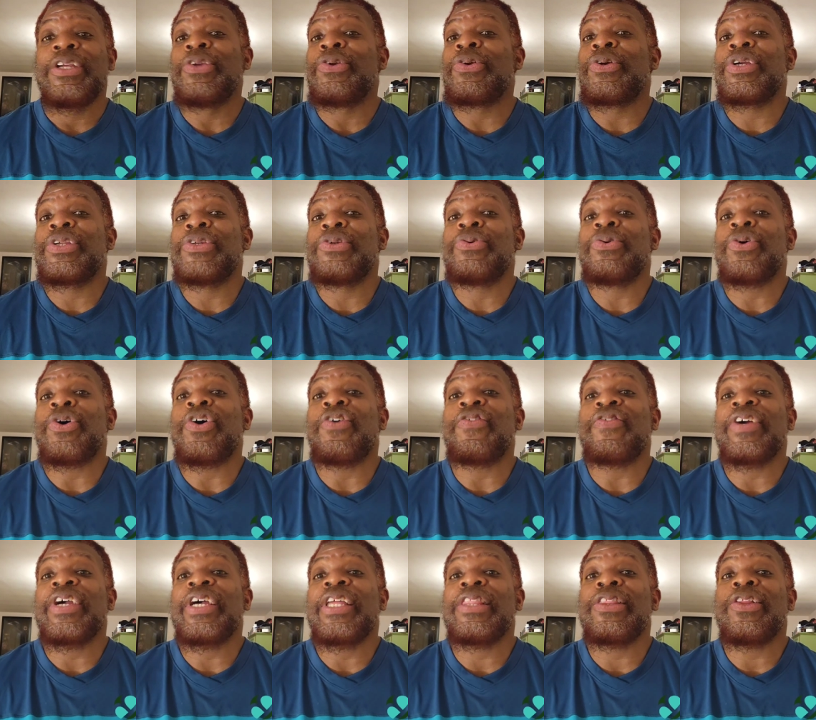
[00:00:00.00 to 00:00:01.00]
You can do
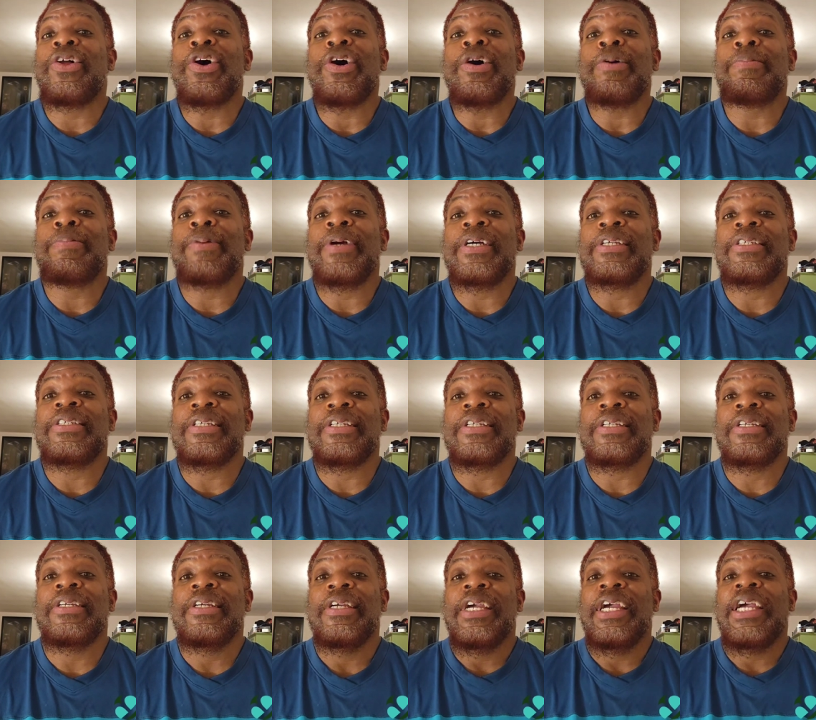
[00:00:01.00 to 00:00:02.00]
overhead log
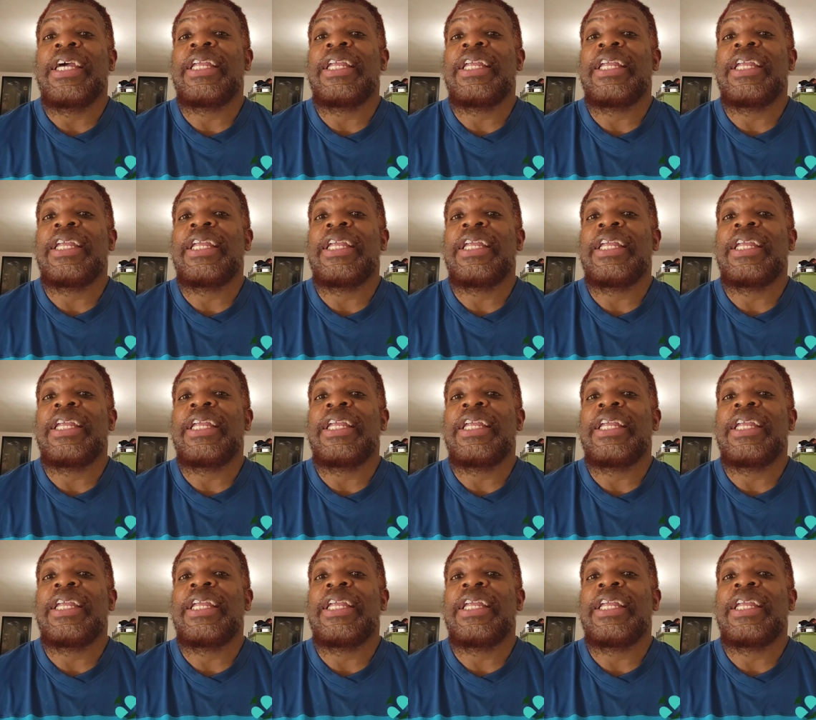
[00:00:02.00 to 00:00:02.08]
pressing.